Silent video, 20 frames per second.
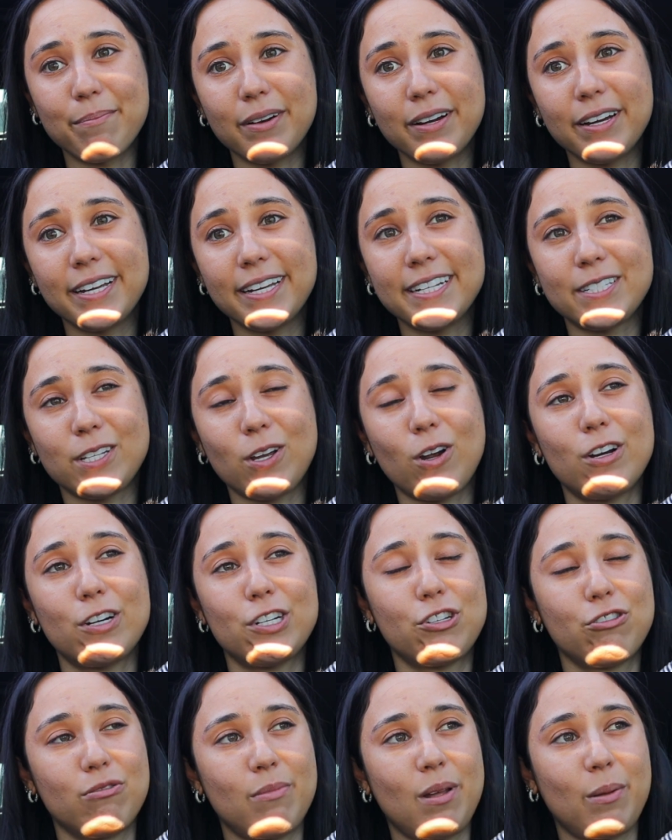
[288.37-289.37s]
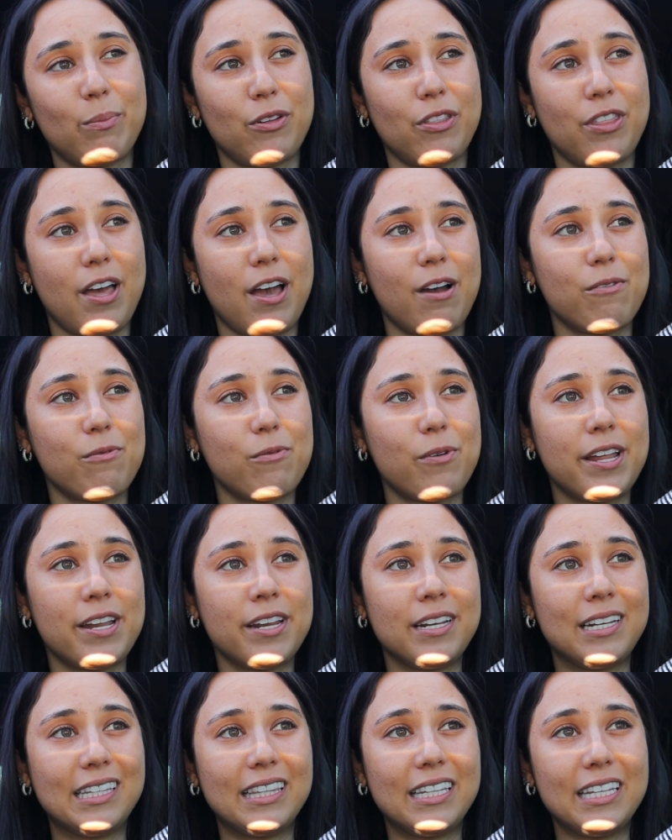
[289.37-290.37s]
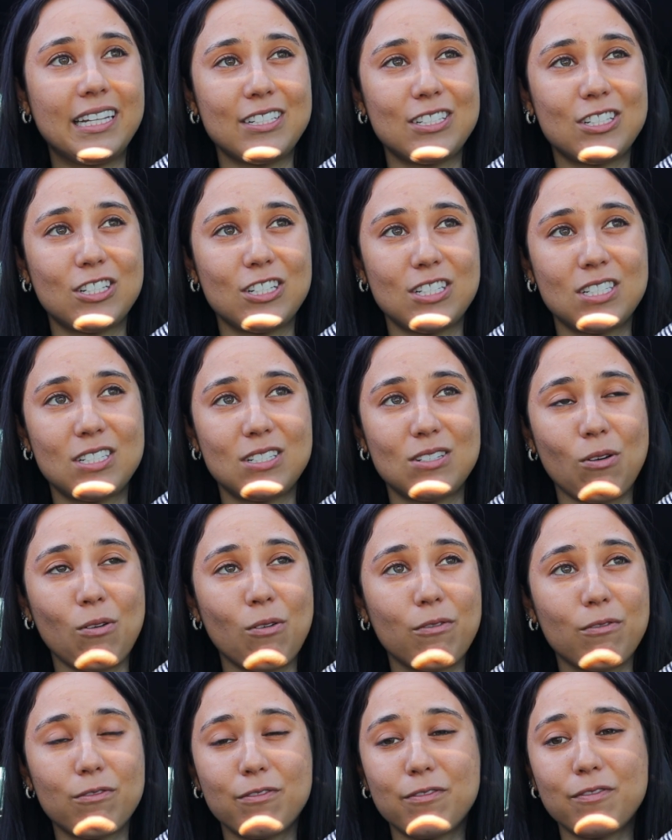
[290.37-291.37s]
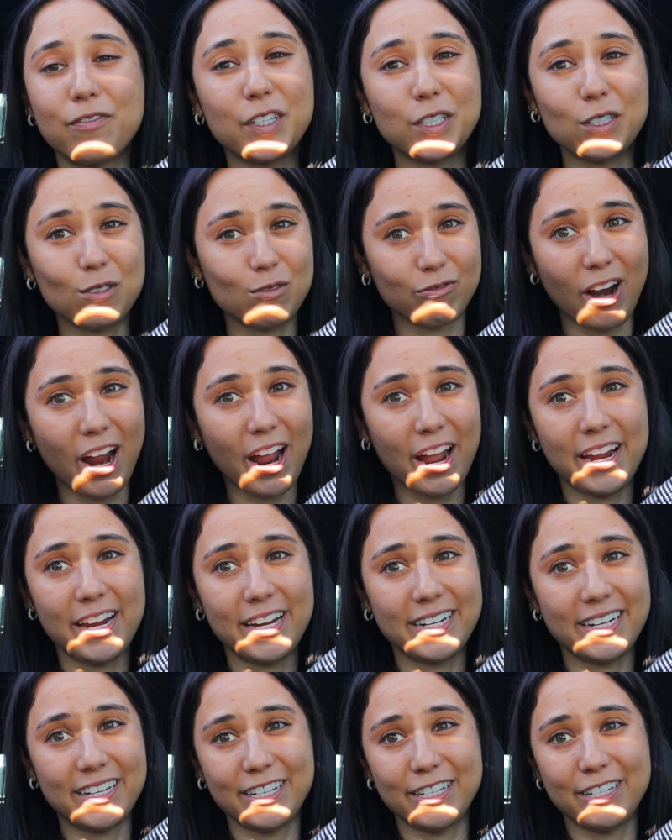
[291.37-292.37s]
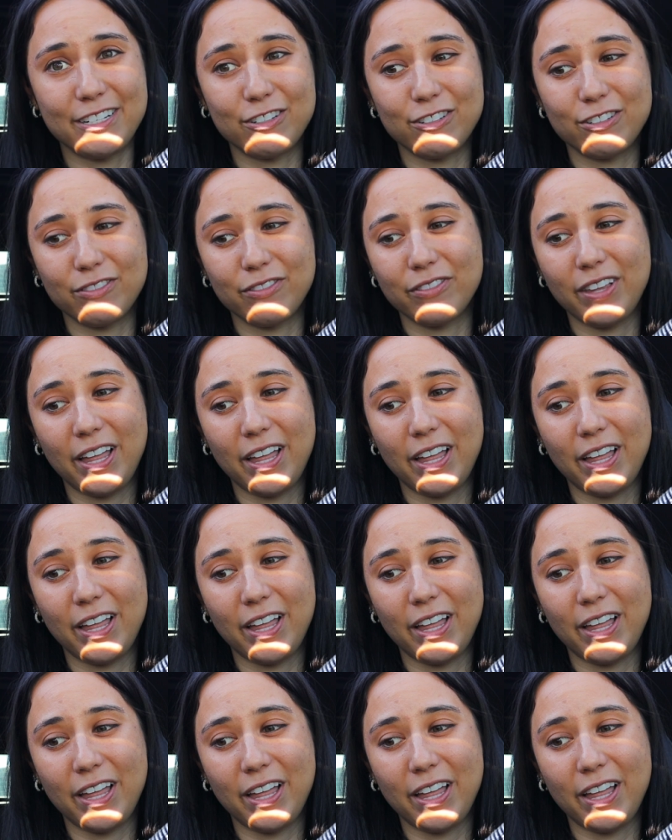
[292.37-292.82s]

but it's hard to remember that when things just don't feel right and your